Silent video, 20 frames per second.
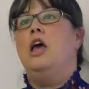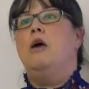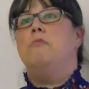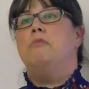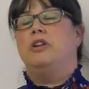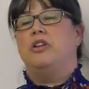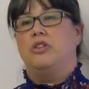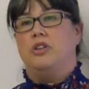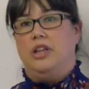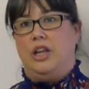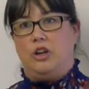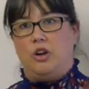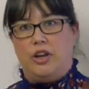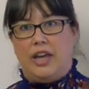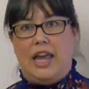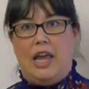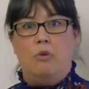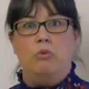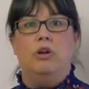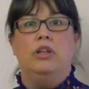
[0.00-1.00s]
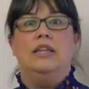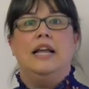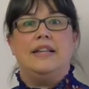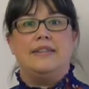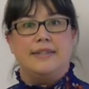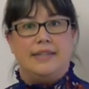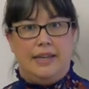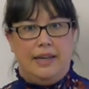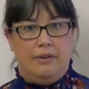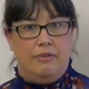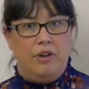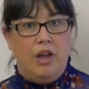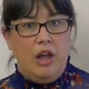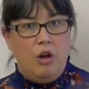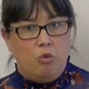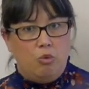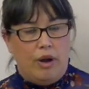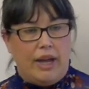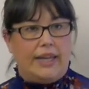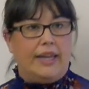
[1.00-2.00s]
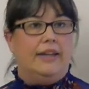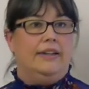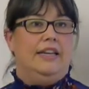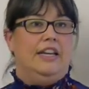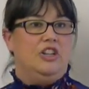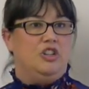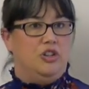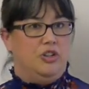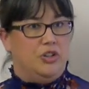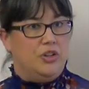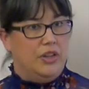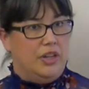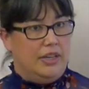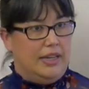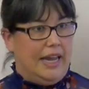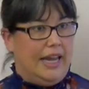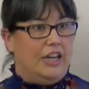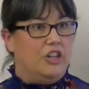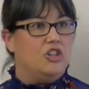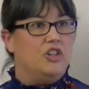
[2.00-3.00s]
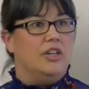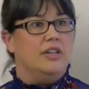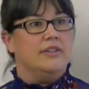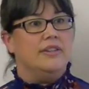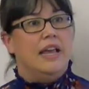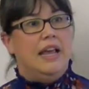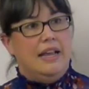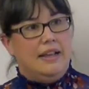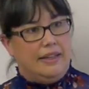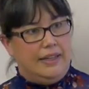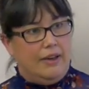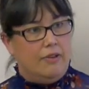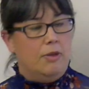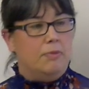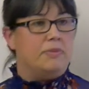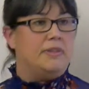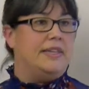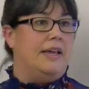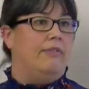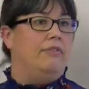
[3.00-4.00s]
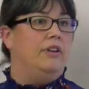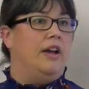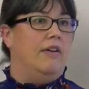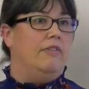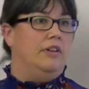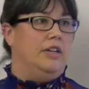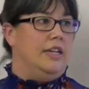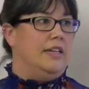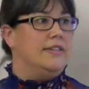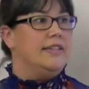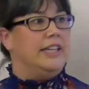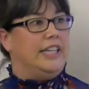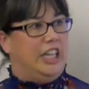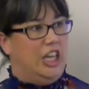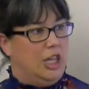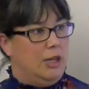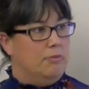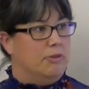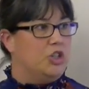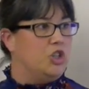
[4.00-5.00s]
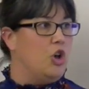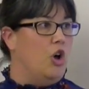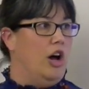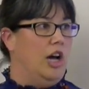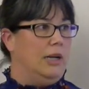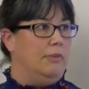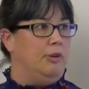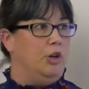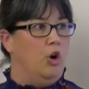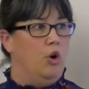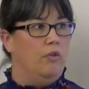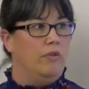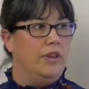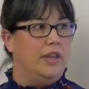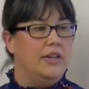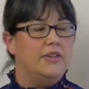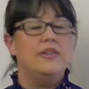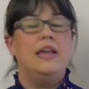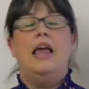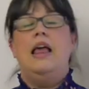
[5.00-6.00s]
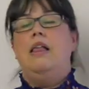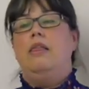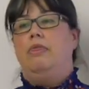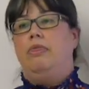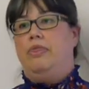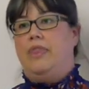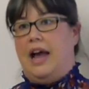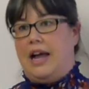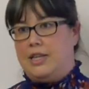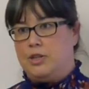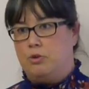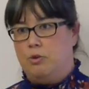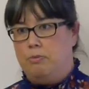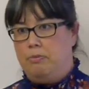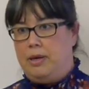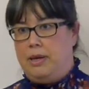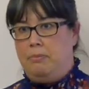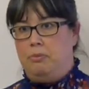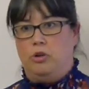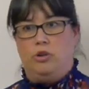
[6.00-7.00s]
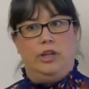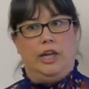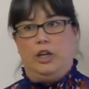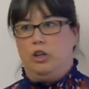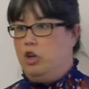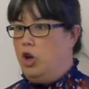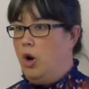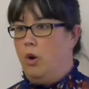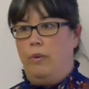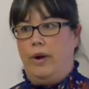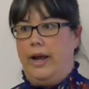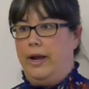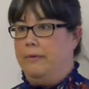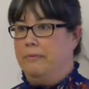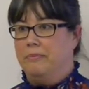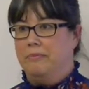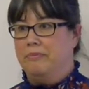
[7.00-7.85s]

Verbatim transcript: But if they're like, okay, well, let's give recognition to the nations, give them self-governance, give them autonomy over this, that's when people are like, no way.